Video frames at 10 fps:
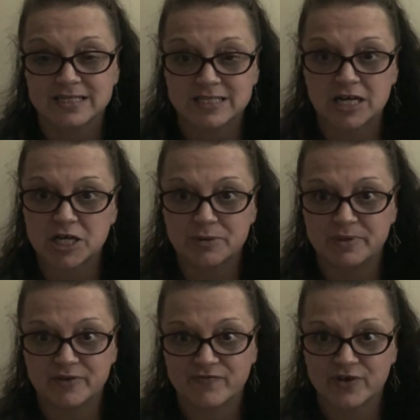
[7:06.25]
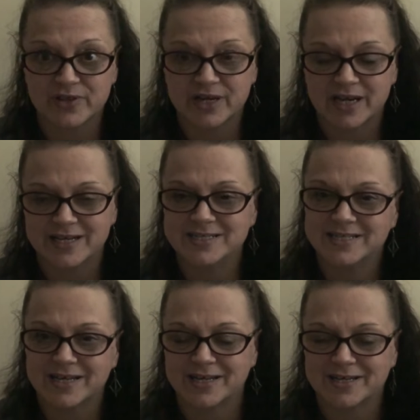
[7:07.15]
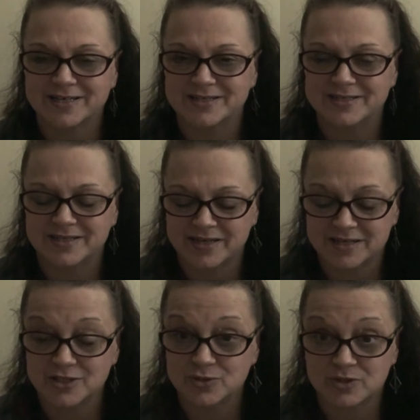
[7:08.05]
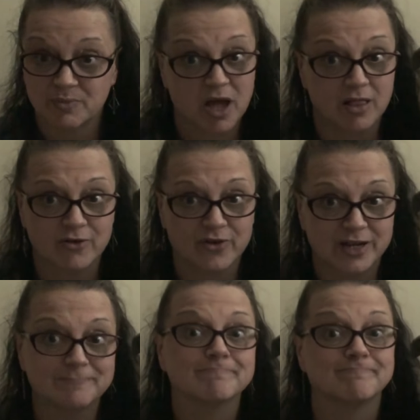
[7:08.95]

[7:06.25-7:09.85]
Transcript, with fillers: tuck him in for the night and uh, do some coloring.